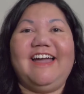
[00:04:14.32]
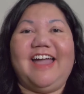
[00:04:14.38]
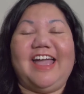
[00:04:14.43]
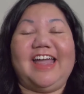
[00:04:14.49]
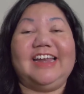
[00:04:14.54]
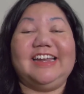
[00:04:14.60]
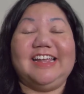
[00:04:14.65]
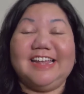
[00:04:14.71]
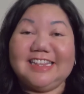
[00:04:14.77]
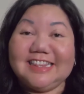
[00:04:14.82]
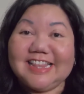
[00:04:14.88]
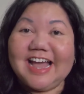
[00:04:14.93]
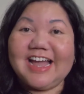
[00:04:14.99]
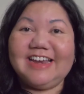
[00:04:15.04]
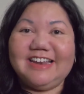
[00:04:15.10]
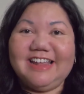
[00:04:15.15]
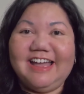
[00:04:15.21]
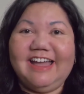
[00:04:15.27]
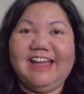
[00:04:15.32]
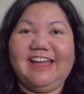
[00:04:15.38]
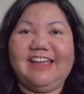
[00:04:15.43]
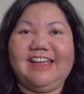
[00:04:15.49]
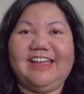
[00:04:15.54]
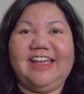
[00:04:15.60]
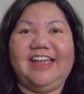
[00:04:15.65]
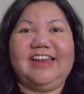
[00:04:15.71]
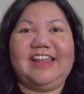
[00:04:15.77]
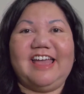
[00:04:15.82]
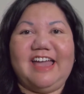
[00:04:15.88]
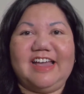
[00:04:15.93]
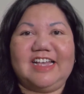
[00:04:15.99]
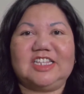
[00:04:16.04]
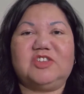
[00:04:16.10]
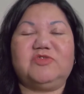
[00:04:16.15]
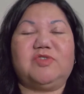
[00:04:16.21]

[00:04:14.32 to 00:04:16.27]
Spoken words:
And in that day, it has